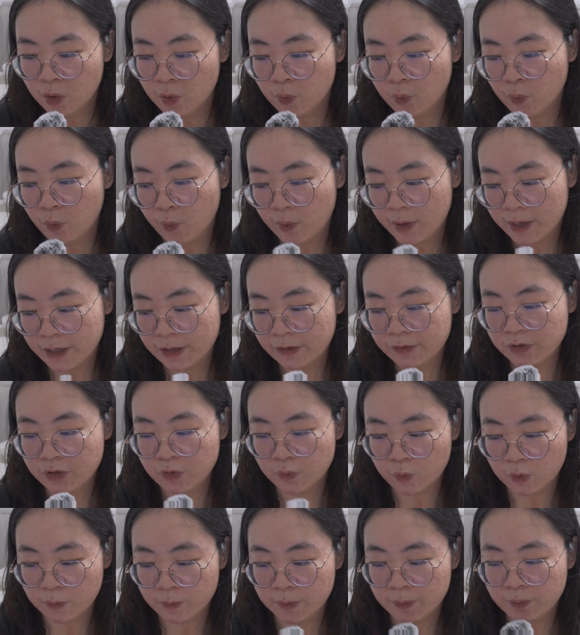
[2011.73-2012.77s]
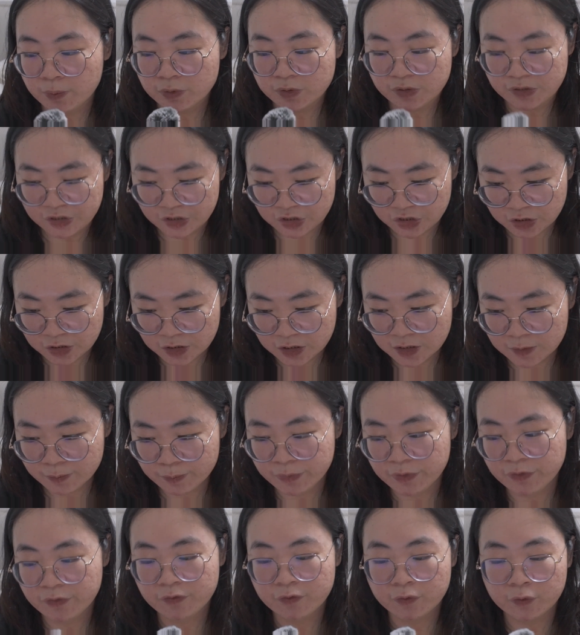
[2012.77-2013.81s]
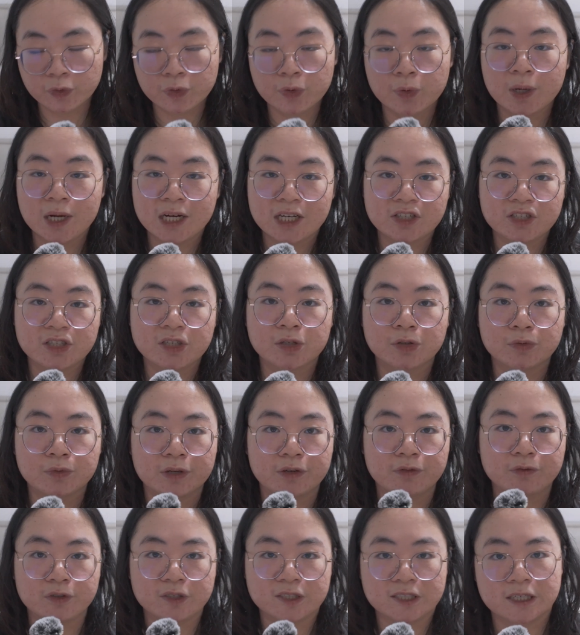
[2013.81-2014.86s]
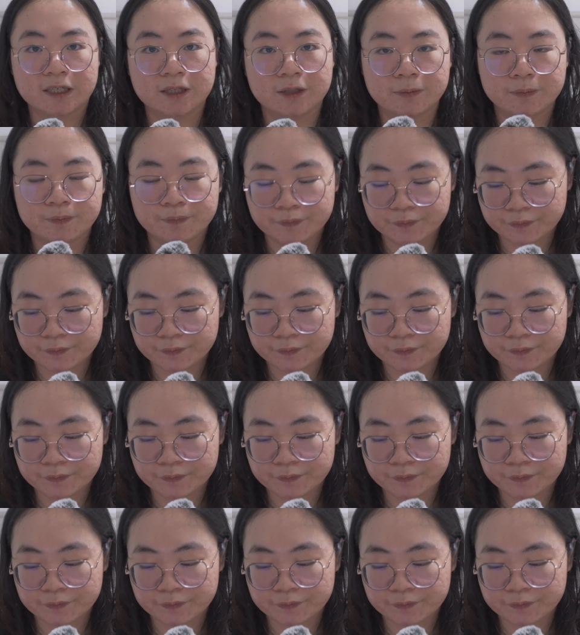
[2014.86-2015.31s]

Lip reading: where you will be positioned before you actually arrive for setup.